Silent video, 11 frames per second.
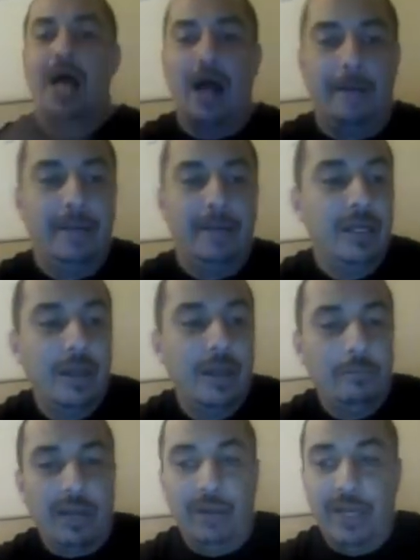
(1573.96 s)
Um,
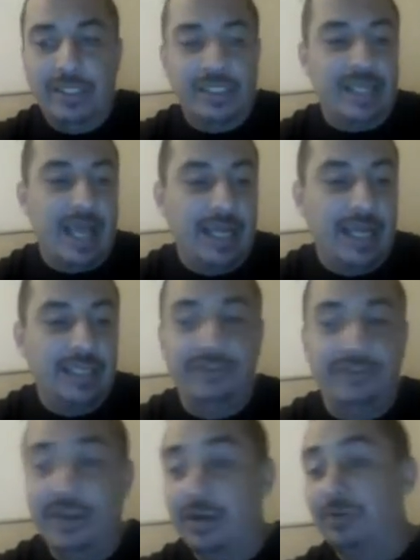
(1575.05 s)
but anyways, this is the end of this
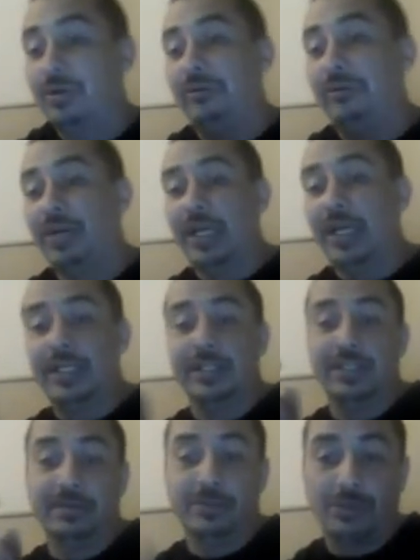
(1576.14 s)
video. Don't forget to
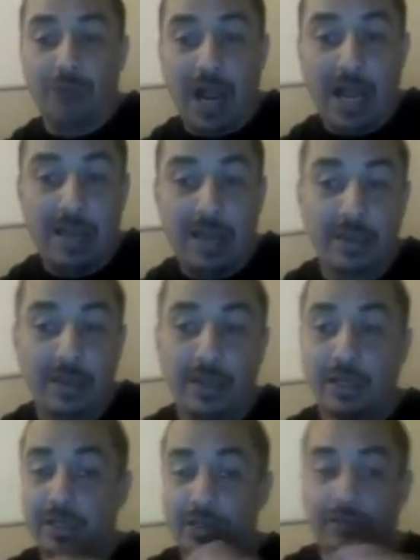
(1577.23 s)
subscribe.
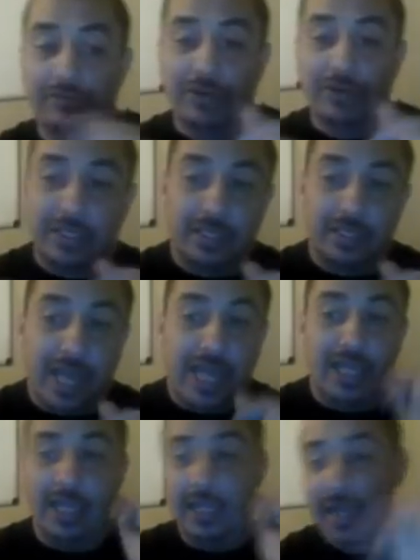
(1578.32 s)
Don't forget to
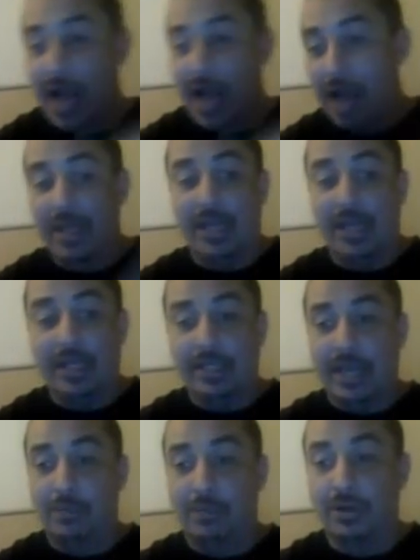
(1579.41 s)
like, comment
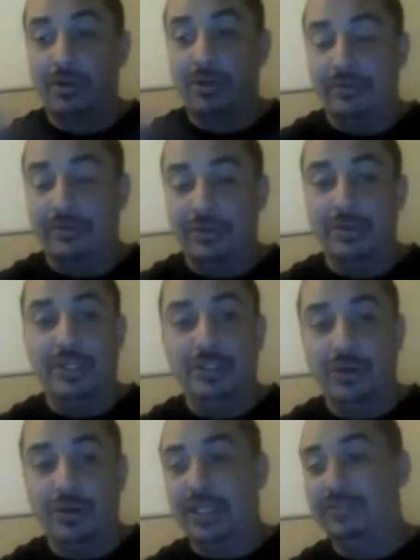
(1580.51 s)
down below if you
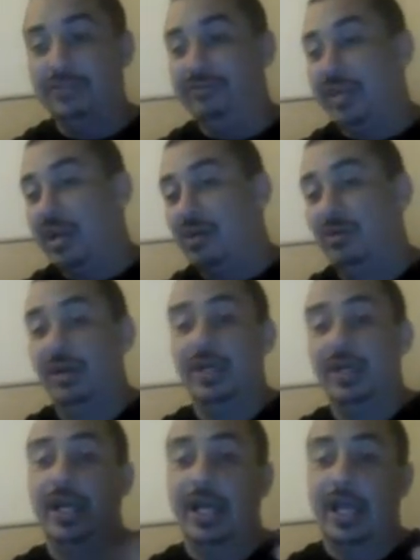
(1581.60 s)
enjoyed this video,
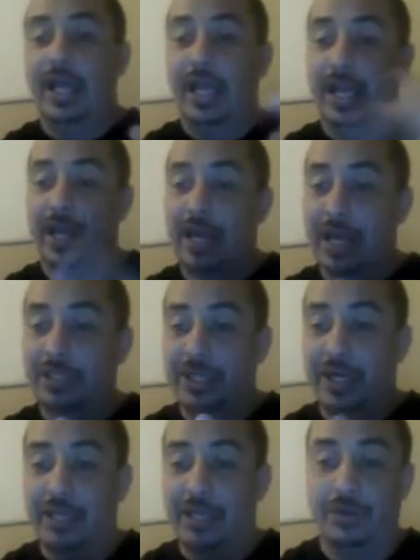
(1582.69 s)
and I'll see
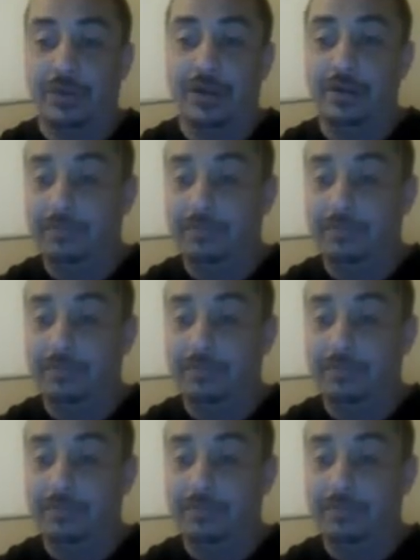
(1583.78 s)
you in the next one.